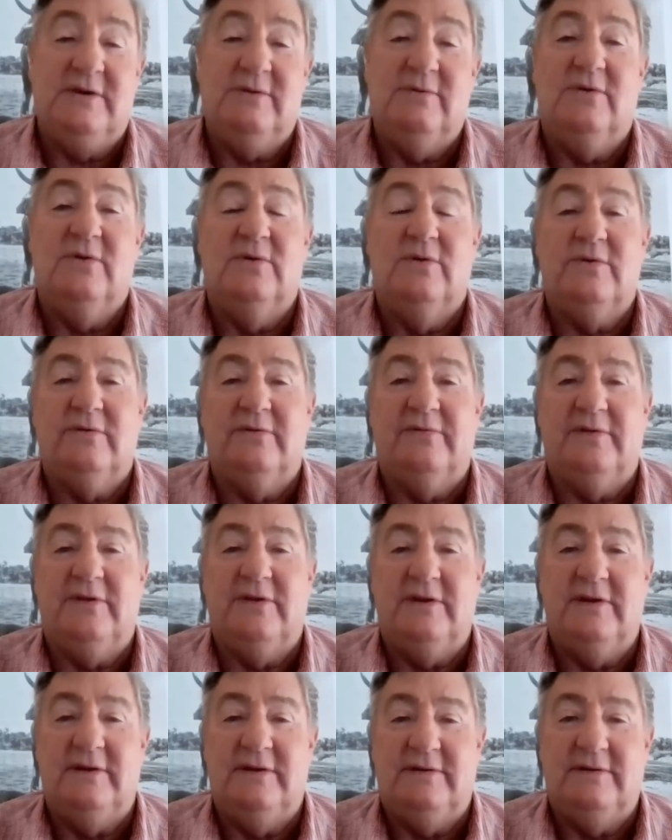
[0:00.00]
three were hauled off to
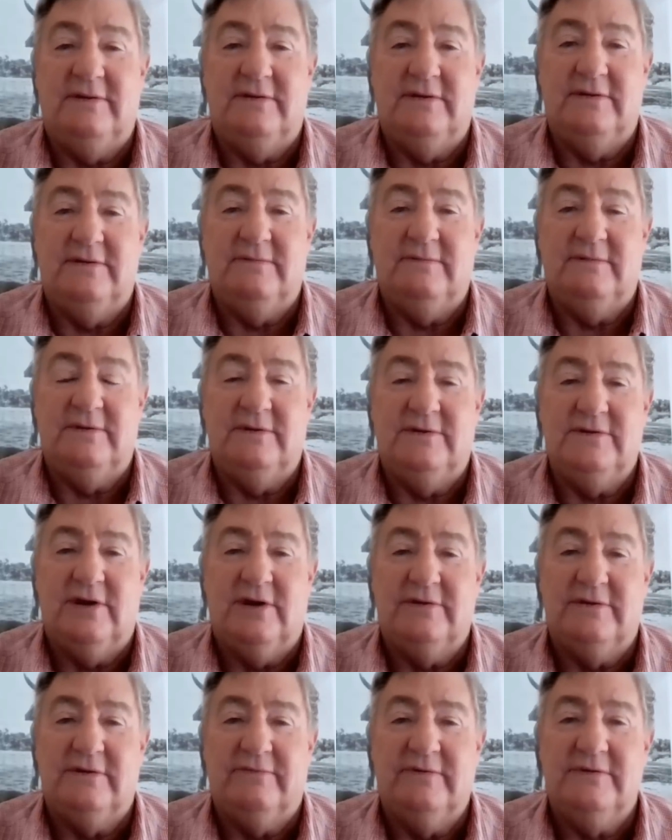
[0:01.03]
the
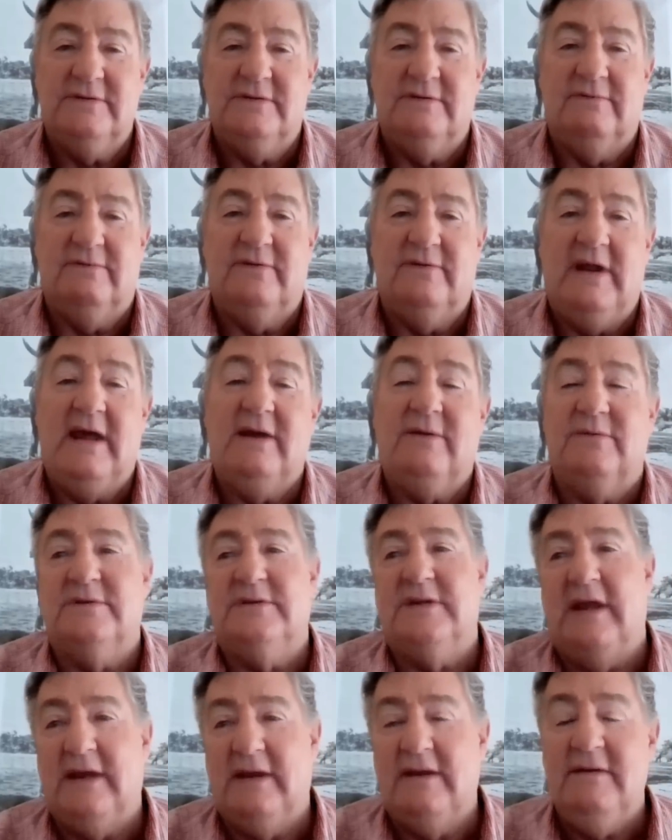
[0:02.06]
charge office. The flag was
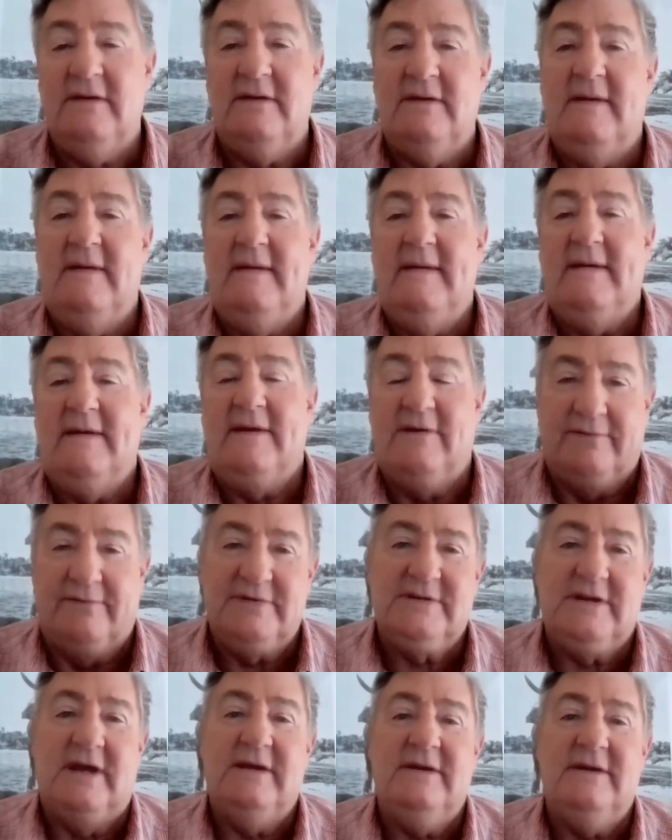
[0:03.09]
taken,
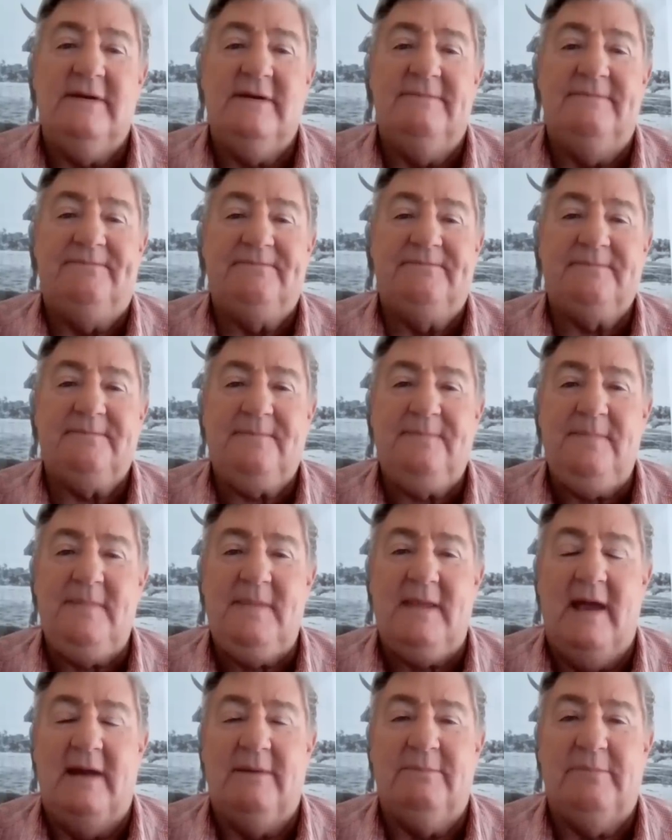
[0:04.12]
confiscated,
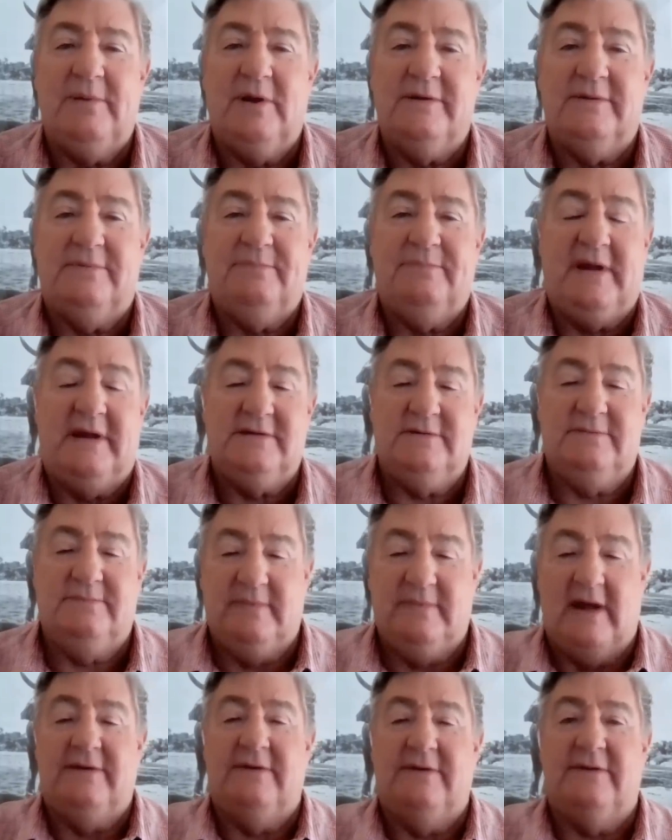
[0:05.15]
and placed
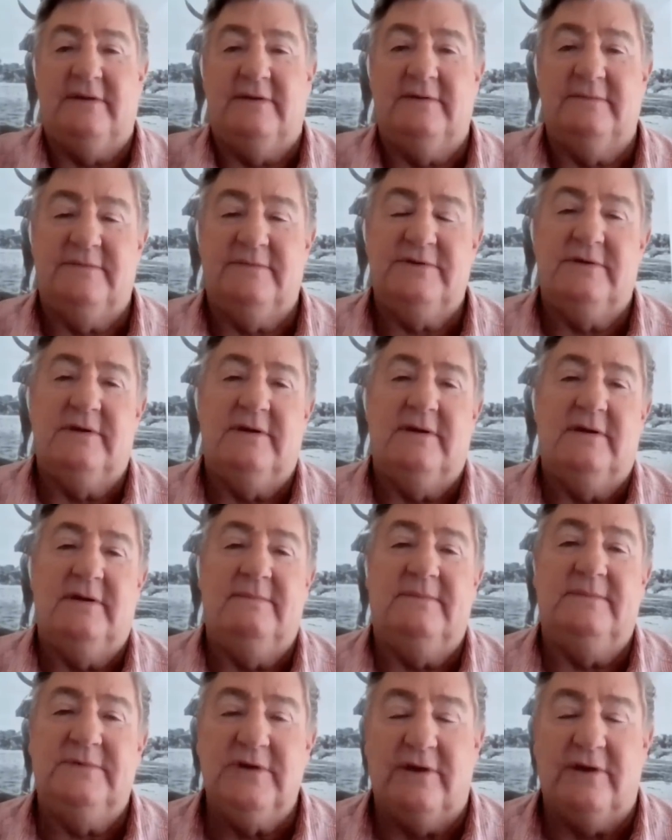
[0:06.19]
under
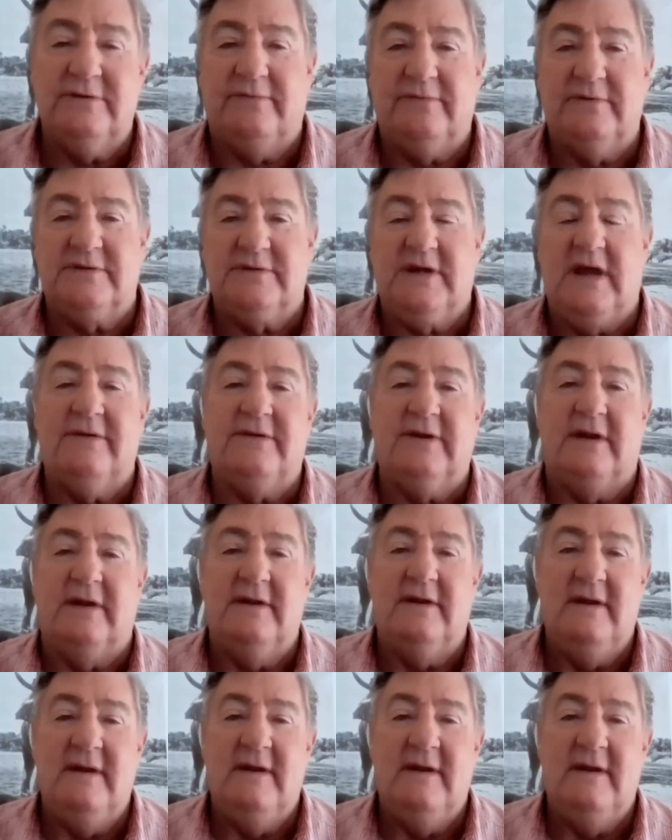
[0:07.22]
the charge office counter.